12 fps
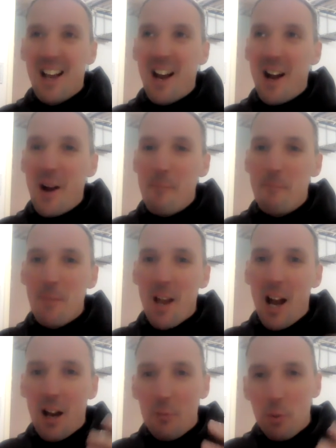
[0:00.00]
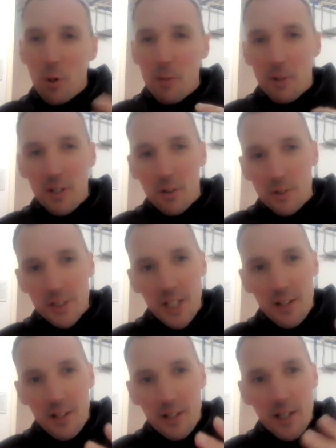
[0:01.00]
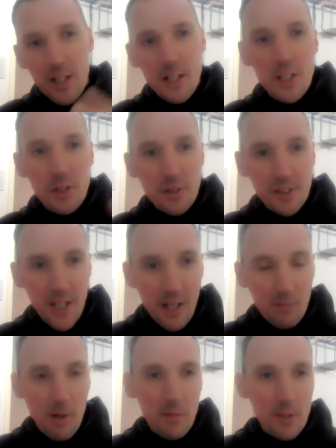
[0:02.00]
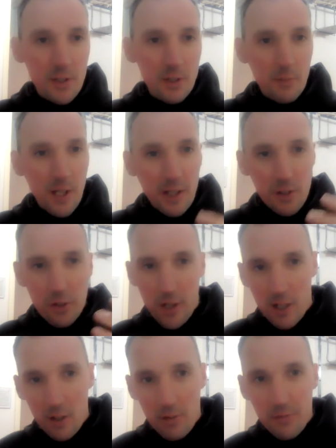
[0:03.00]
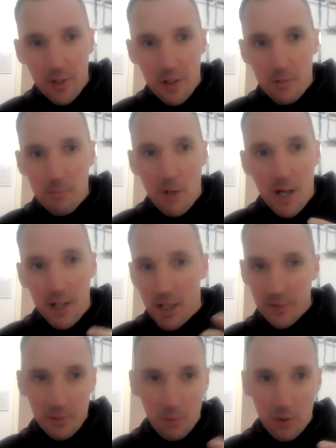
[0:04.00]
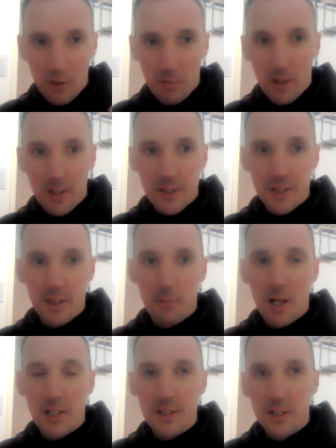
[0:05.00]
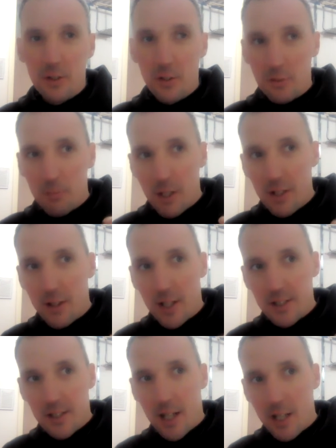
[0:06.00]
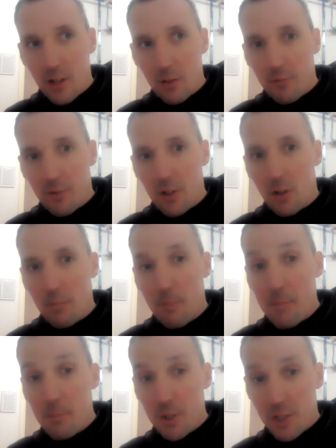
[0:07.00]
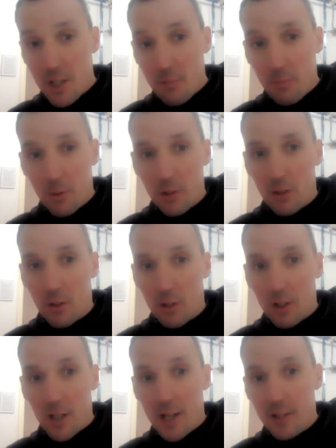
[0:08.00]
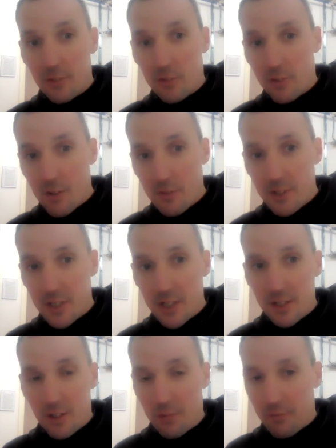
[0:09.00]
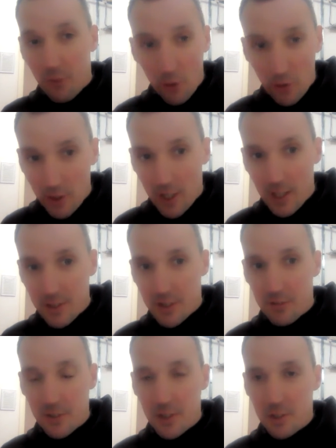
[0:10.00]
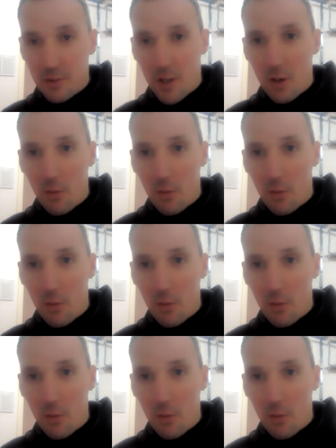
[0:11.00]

I have put in my notes here that the initial sale might be some kind of trial offer. Matt and I have spoke about this in the past. It doesn't mean that they're signing up for your membership or your client services, your full client services straight